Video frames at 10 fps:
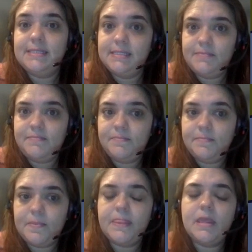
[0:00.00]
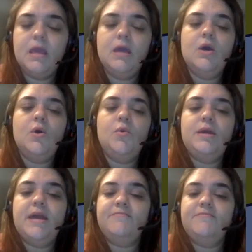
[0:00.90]
system.
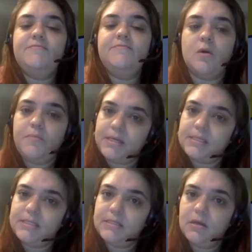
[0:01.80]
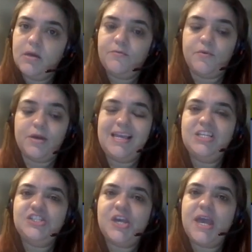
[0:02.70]
We have the topics. For
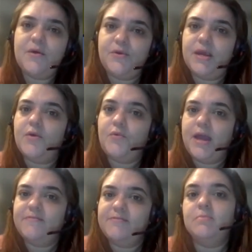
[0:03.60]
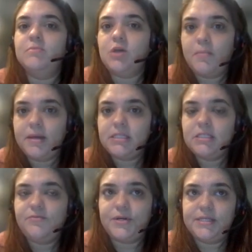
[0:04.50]
each area, we have some
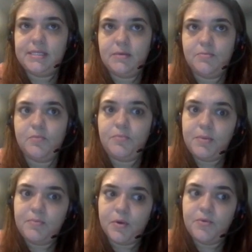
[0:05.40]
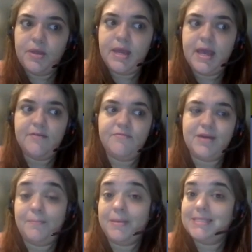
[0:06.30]
topics. For example, people, we have
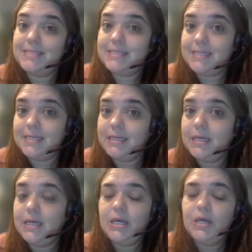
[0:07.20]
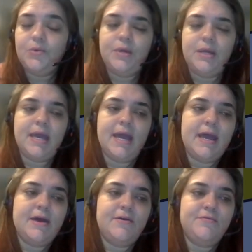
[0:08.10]
capacity, we
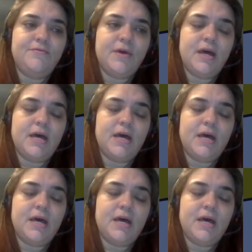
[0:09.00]
have